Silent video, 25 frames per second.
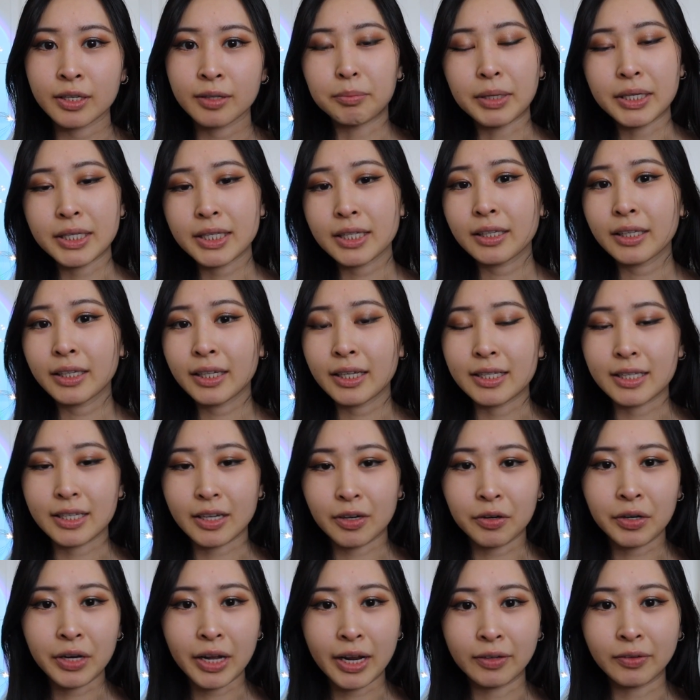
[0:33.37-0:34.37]
Basically, a
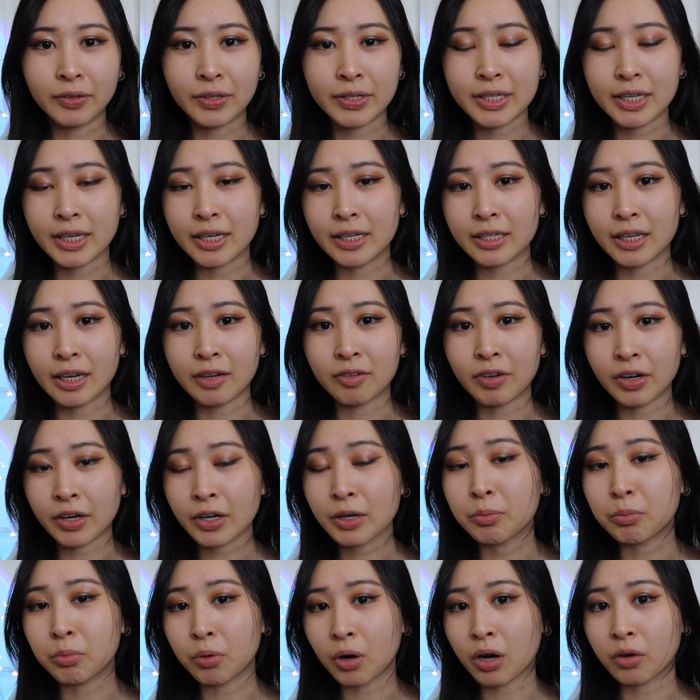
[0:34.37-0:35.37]
security analyst is a very
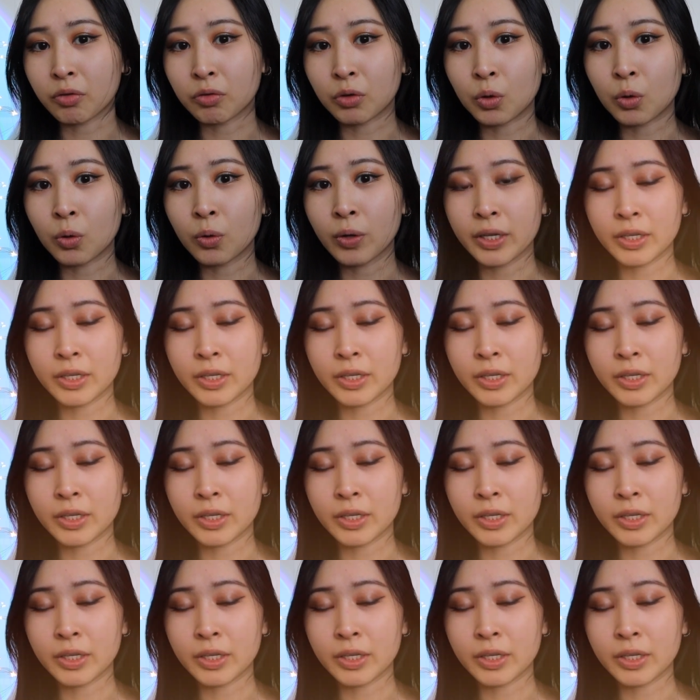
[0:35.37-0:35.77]
broad role